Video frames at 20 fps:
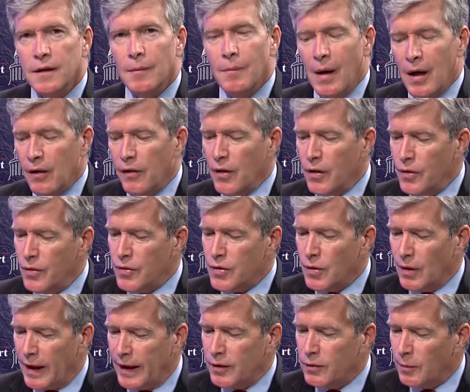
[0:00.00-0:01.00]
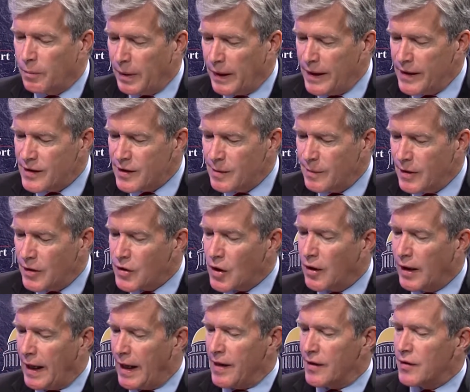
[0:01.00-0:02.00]
Among those who'd like to replace him is
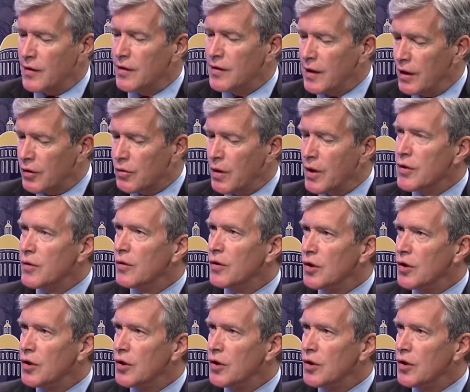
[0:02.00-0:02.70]
our guest, State Treasurer